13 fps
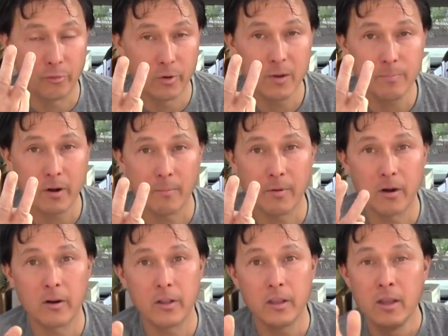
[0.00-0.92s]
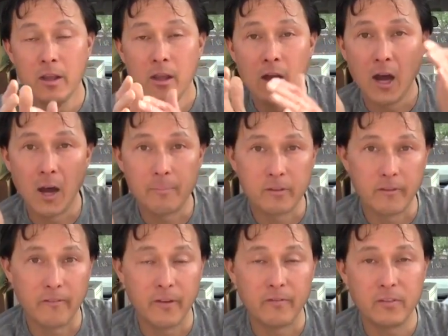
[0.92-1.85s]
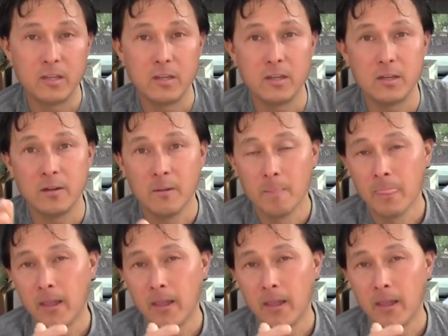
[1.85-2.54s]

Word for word: three primarily, up to fifteen.